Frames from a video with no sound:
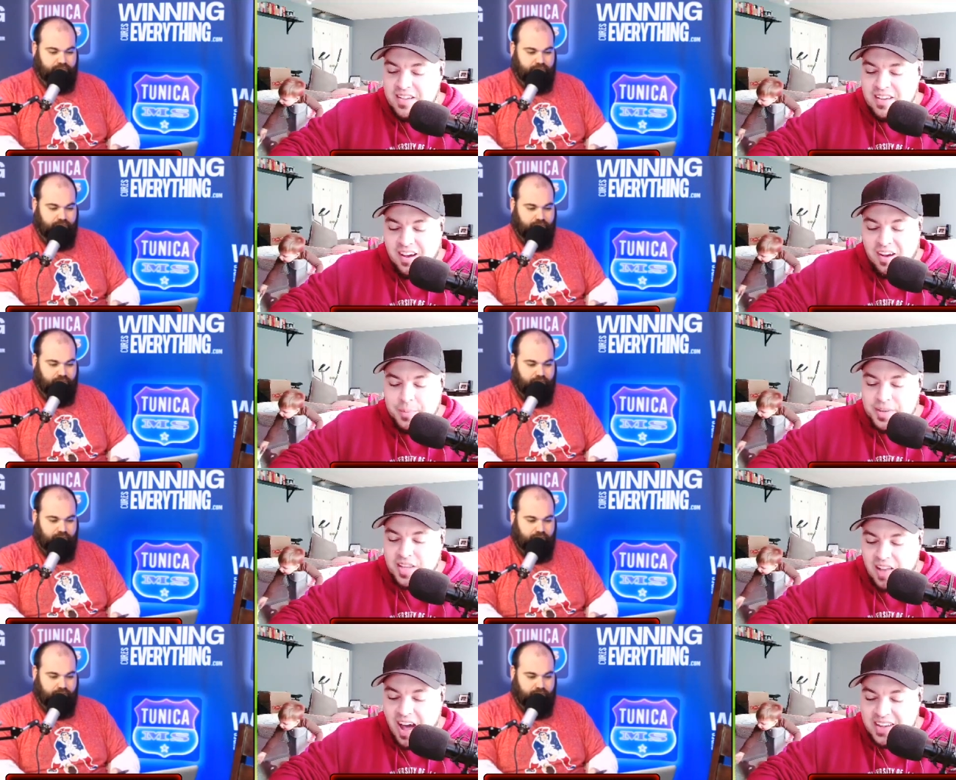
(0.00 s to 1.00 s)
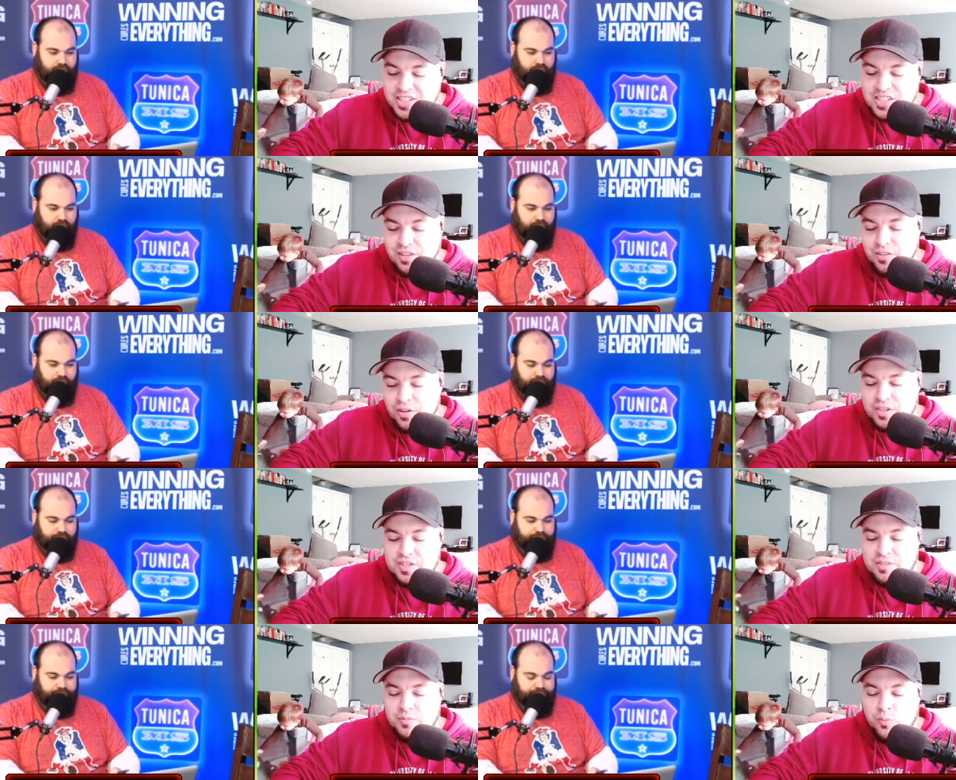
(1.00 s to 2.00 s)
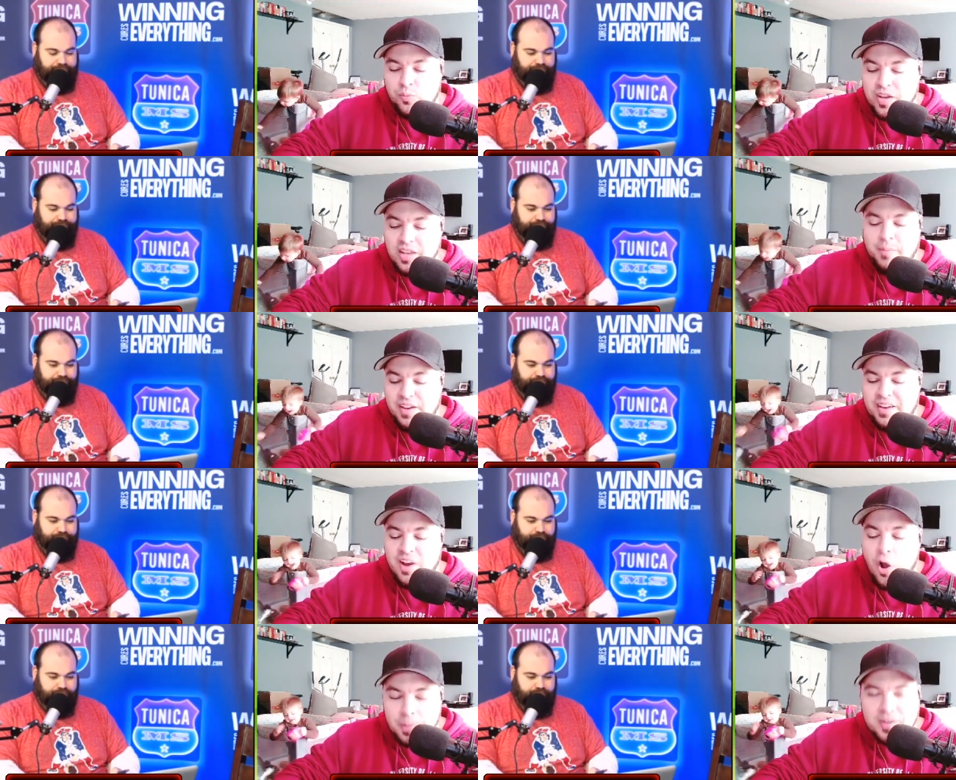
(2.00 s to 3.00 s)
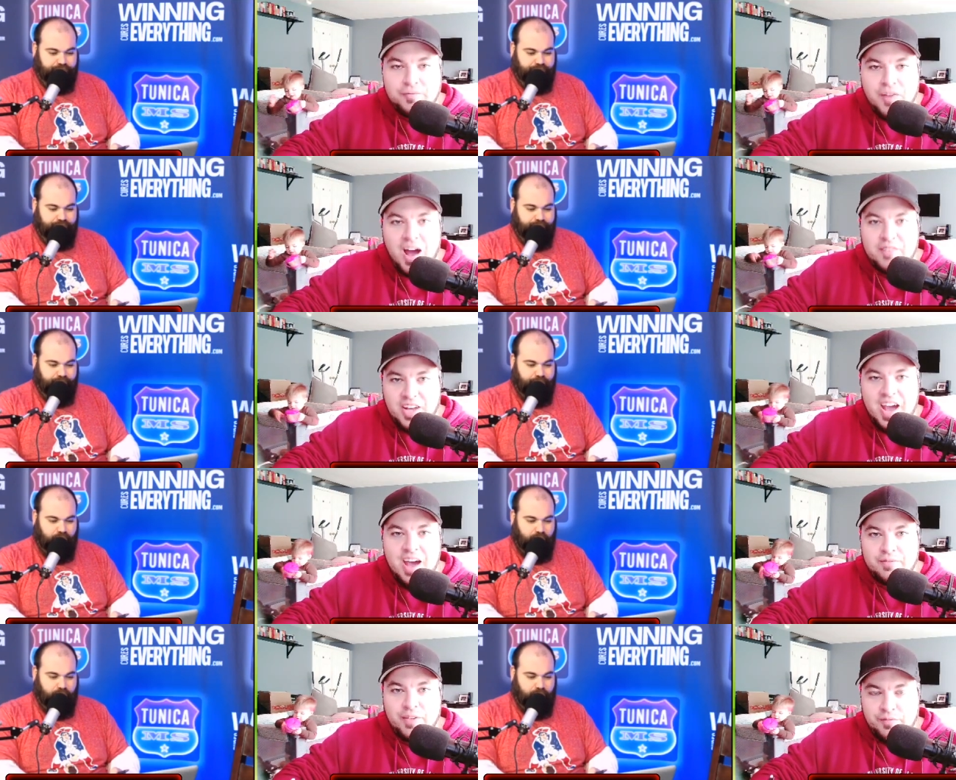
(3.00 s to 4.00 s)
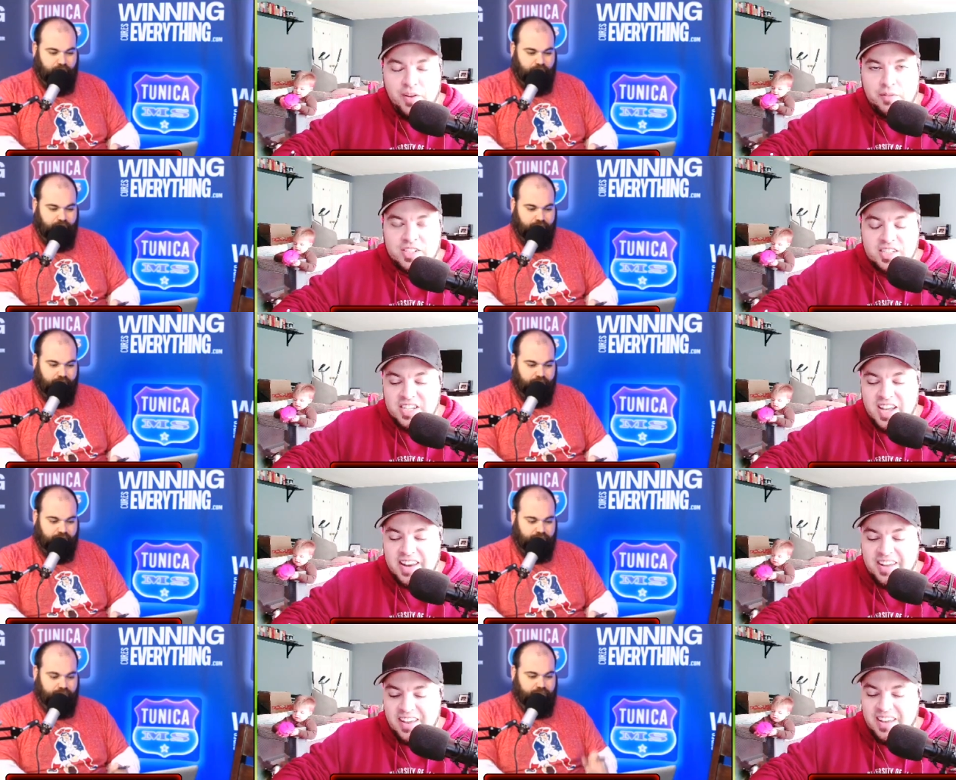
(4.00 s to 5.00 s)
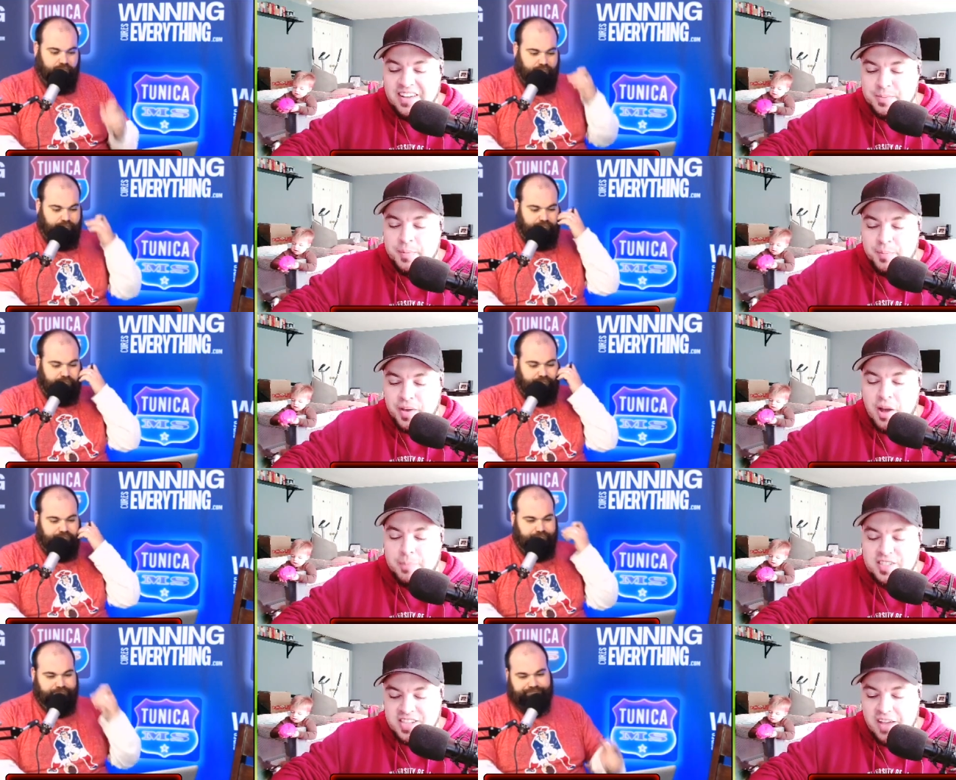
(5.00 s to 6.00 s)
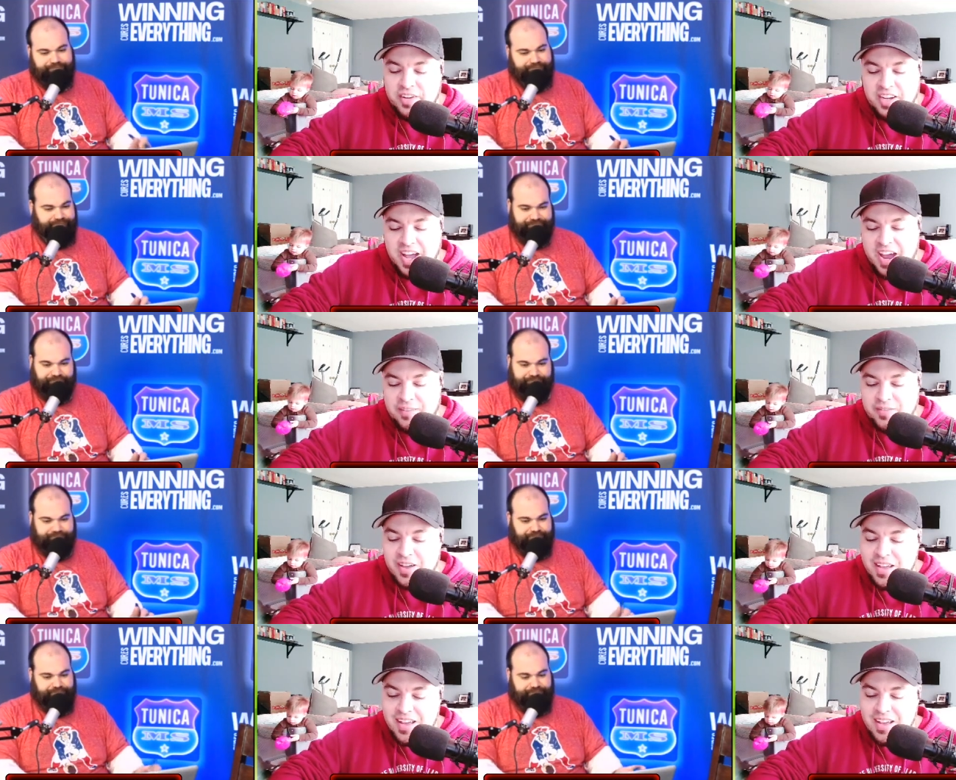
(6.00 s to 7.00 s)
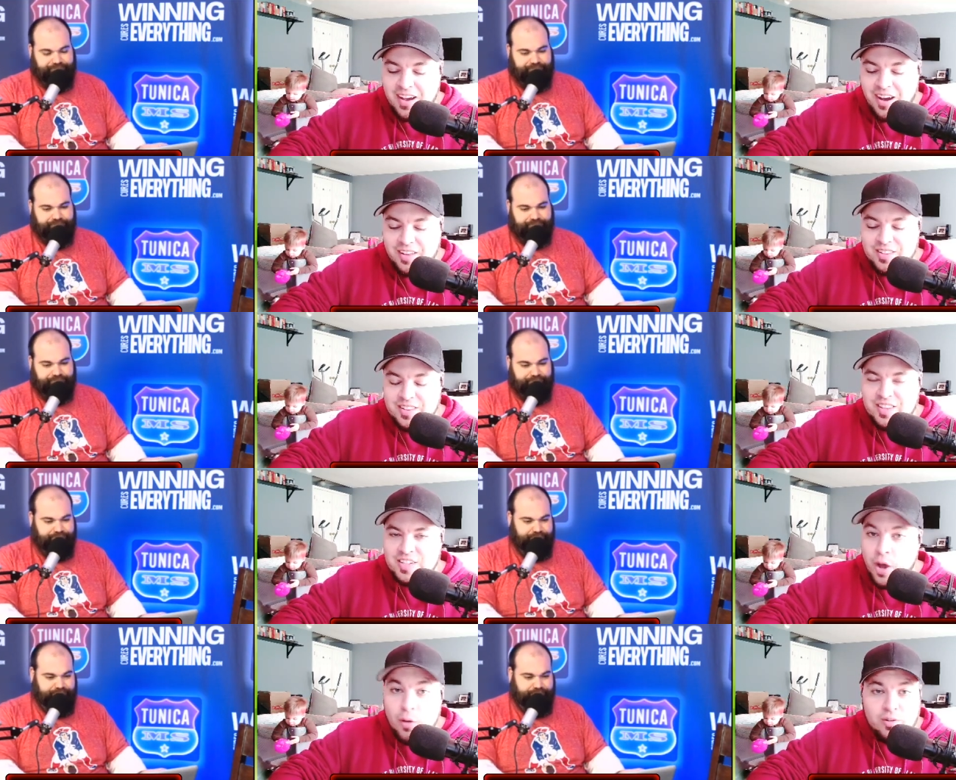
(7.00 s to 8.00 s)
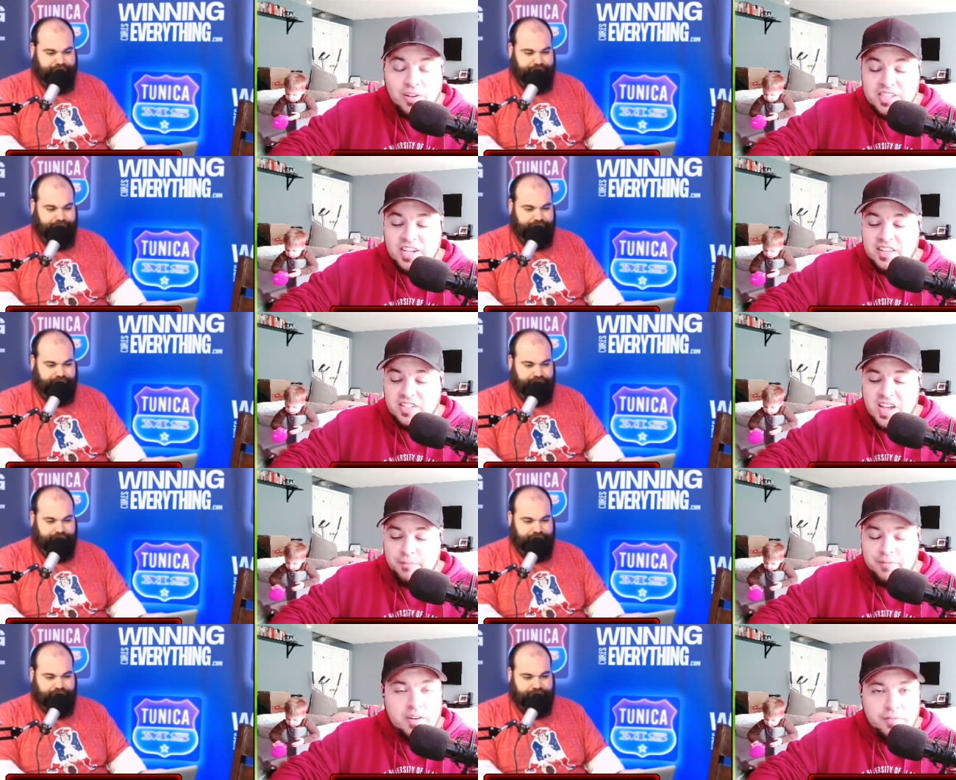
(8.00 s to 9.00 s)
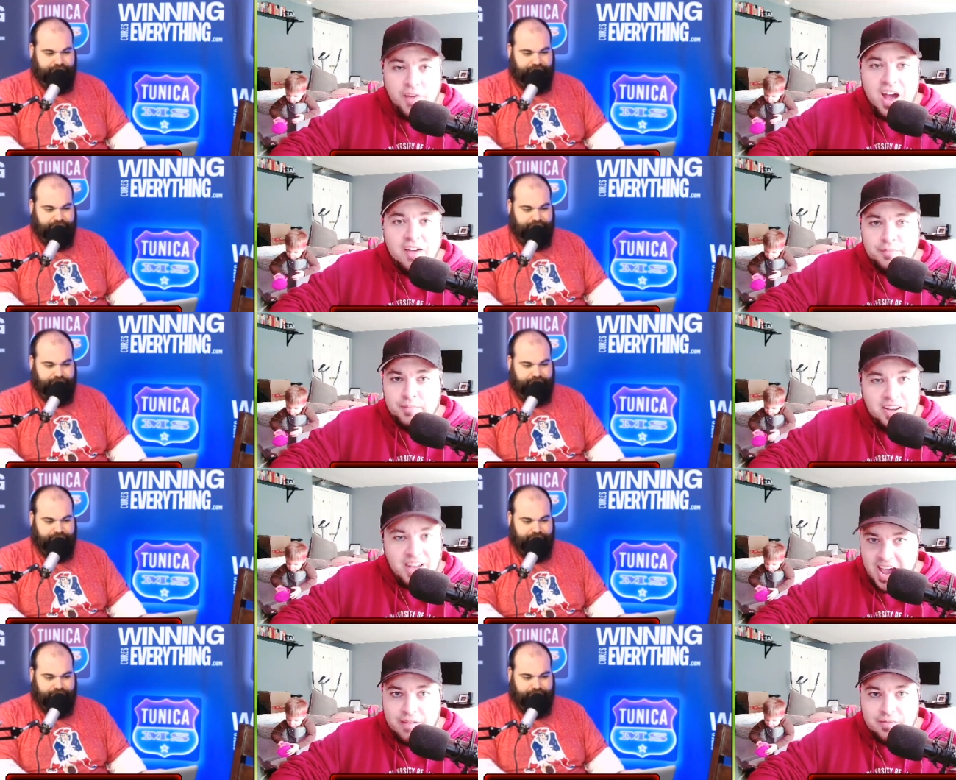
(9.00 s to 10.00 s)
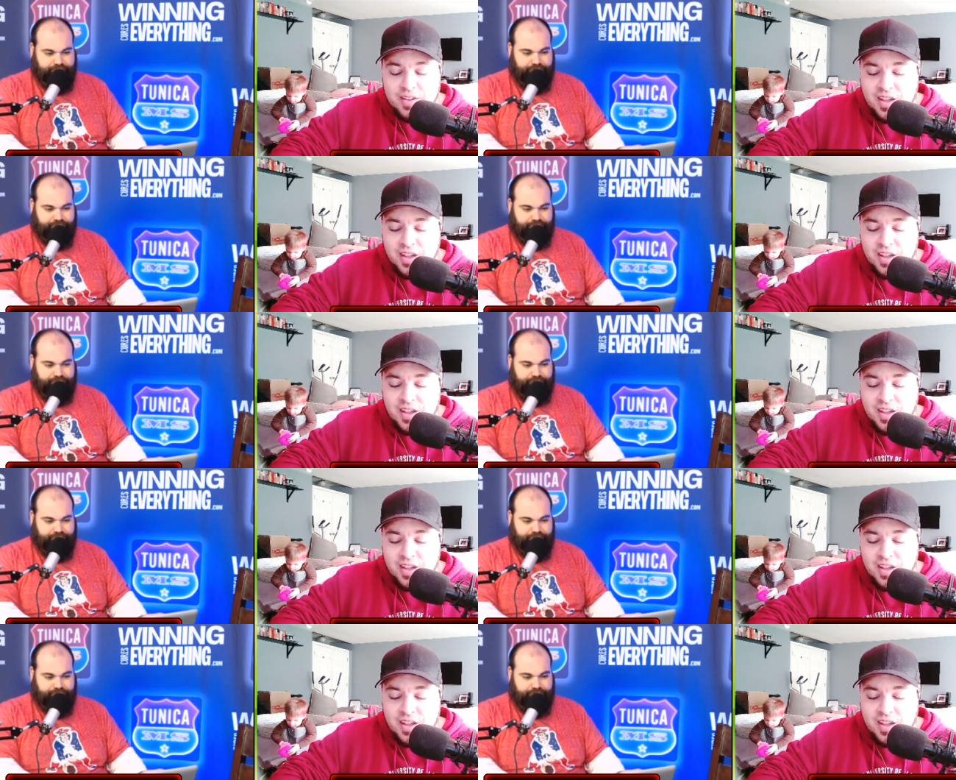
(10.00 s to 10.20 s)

Speaker 1: uh, but the line just looks really big. It opened at five and a half in favor of Cincinnati. It has been bet up to seven and a half. Uh, the total has stayed the same, fifty-five and a half.